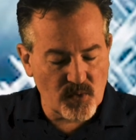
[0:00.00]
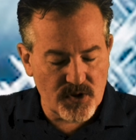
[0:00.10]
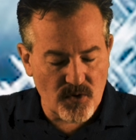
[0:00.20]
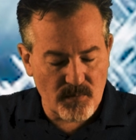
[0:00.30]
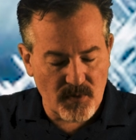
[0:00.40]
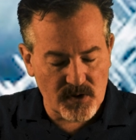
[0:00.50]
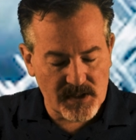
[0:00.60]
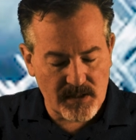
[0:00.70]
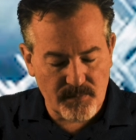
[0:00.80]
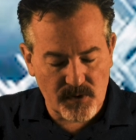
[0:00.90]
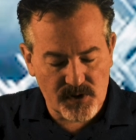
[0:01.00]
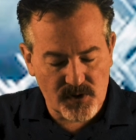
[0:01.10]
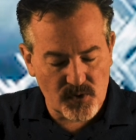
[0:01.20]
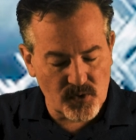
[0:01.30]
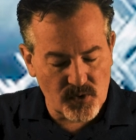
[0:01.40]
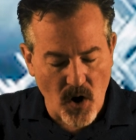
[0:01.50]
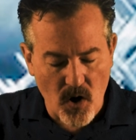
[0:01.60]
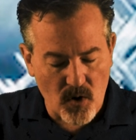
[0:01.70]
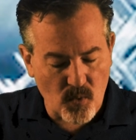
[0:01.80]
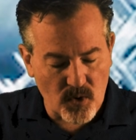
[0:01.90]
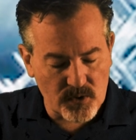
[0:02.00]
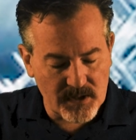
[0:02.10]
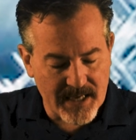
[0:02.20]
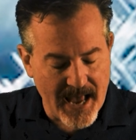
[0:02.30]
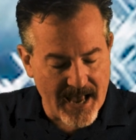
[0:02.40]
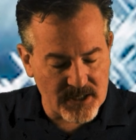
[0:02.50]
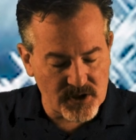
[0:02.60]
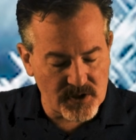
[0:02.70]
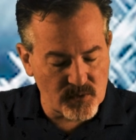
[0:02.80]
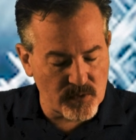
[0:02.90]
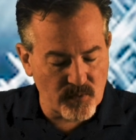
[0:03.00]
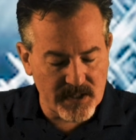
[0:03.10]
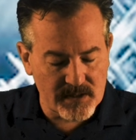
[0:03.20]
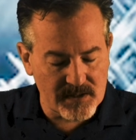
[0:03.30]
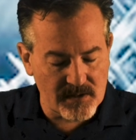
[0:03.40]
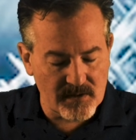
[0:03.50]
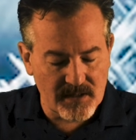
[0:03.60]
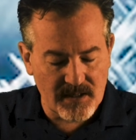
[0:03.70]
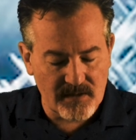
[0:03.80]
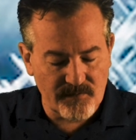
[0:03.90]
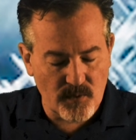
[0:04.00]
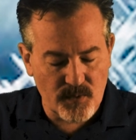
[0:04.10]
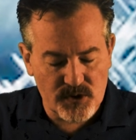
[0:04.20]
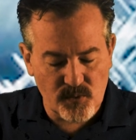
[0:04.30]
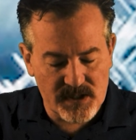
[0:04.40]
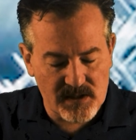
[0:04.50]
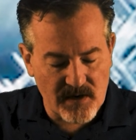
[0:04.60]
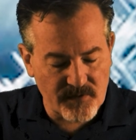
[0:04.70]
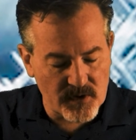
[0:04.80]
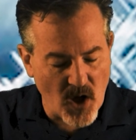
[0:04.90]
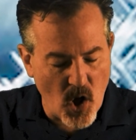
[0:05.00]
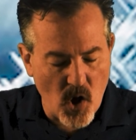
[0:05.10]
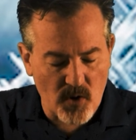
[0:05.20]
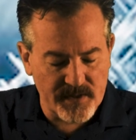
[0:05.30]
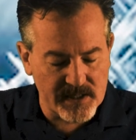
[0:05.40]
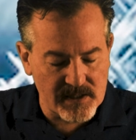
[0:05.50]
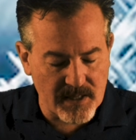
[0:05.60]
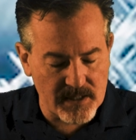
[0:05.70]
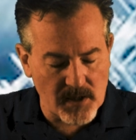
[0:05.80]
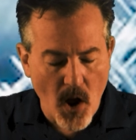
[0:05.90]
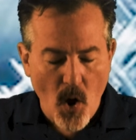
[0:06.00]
with your mercy pursued our worldly actions when we considered the end for which we suffered all these things,